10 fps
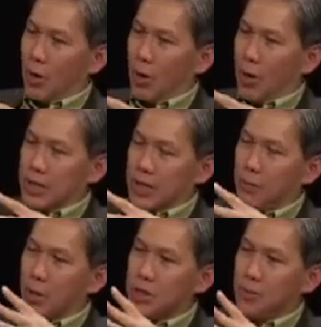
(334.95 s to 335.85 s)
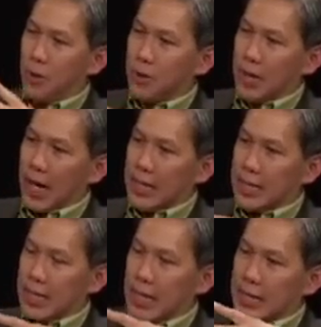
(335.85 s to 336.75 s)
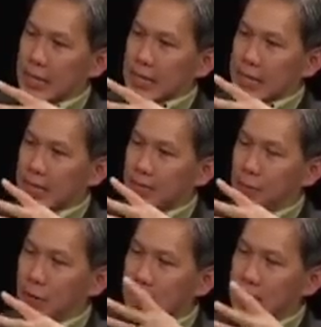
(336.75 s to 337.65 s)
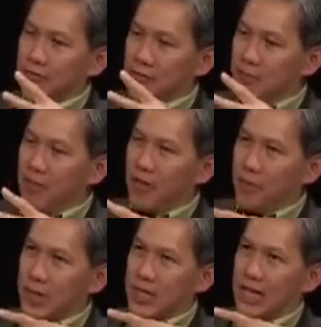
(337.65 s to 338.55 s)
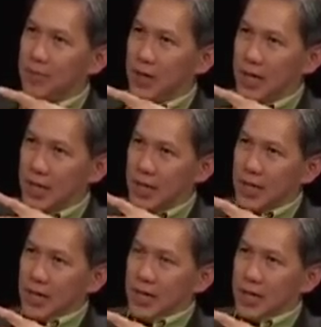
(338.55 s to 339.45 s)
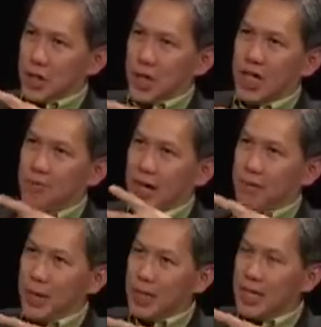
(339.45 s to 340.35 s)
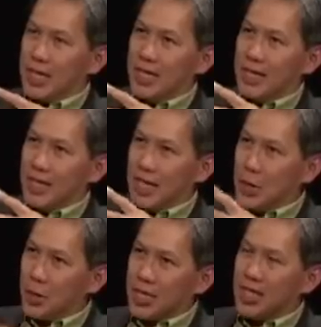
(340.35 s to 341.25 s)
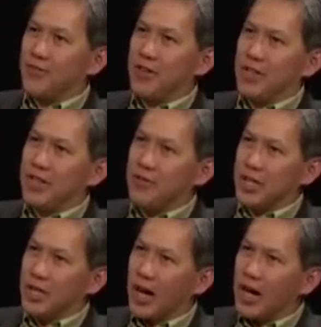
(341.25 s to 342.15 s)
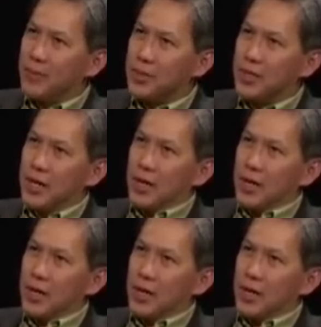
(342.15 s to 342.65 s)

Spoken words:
or is it possible that that process of team development can be shared by many leaders at different times,